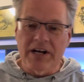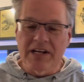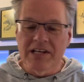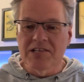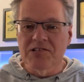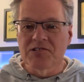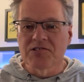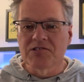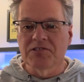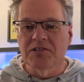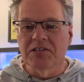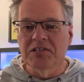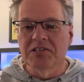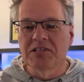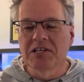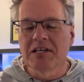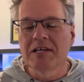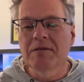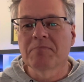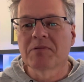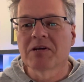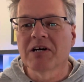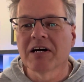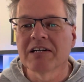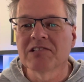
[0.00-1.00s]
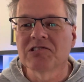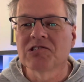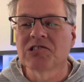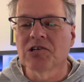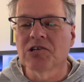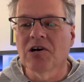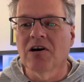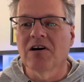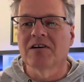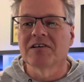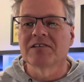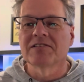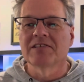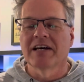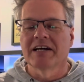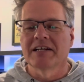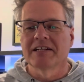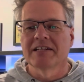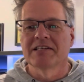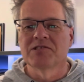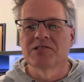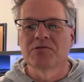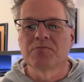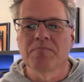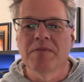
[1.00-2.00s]
is the deep cut song that
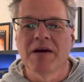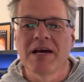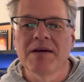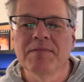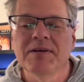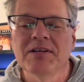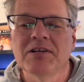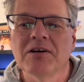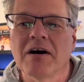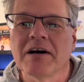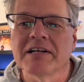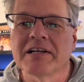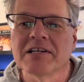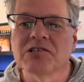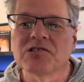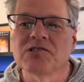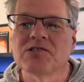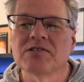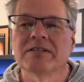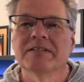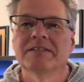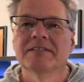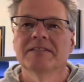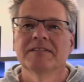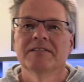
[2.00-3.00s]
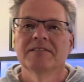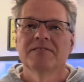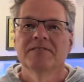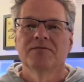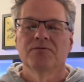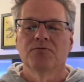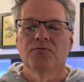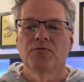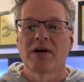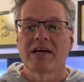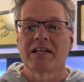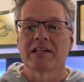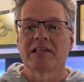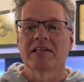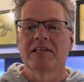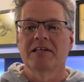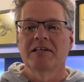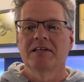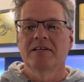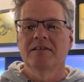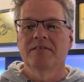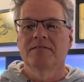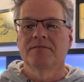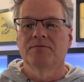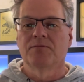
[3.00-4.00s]
is maybe not as
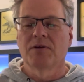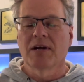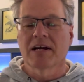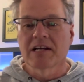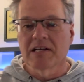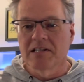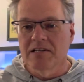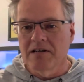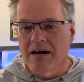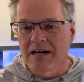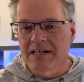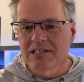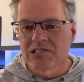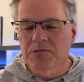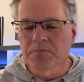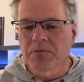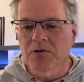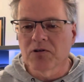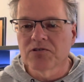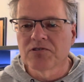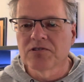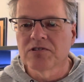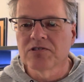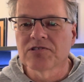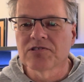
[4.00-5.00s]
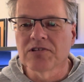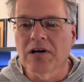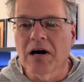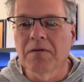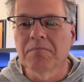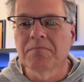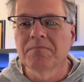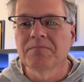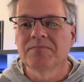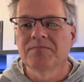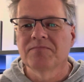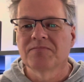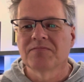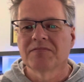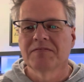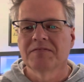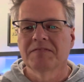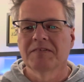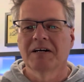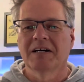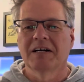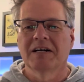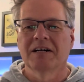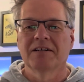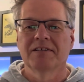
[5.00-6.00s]
readily recognizable to some
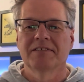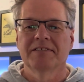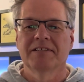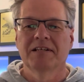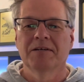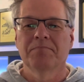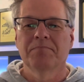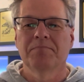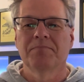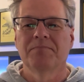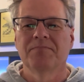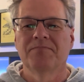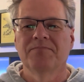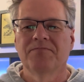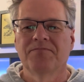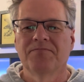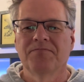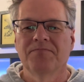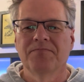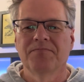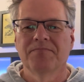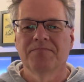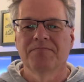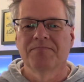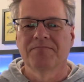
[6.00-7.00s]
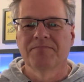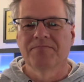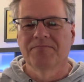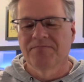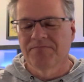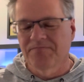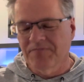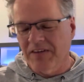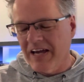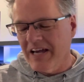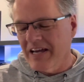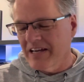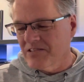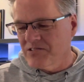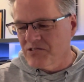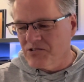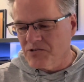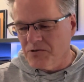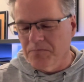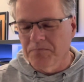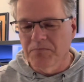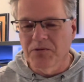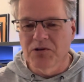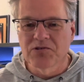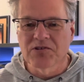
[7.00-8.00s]
Hip fans
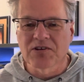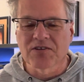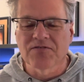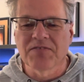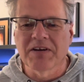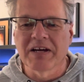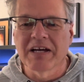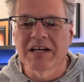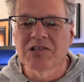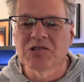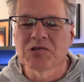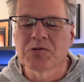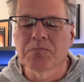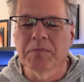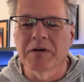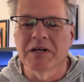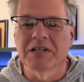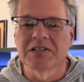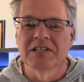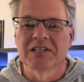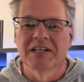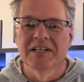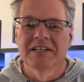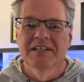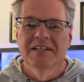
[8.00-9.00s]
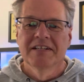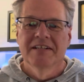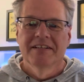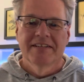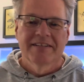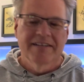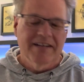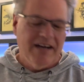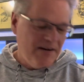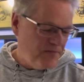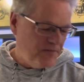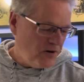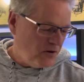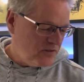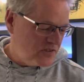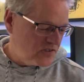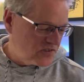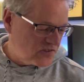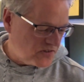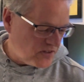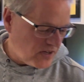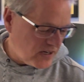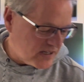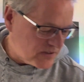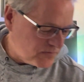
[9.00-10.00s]
or music fans, but I've always
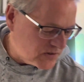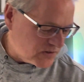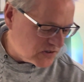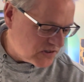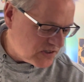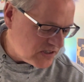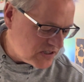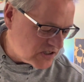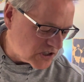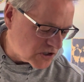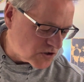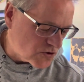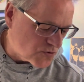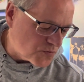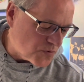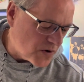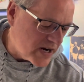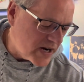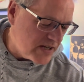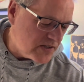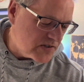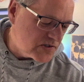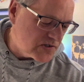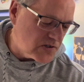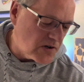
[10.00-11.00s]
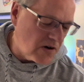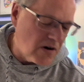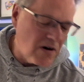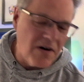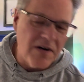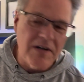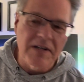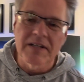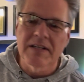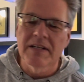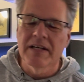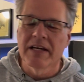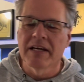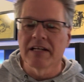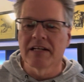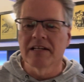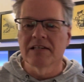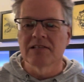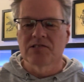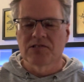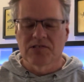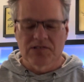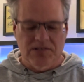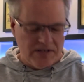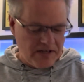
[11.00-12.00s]
thought it was such a great song, and
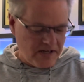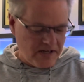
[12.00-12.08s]
it's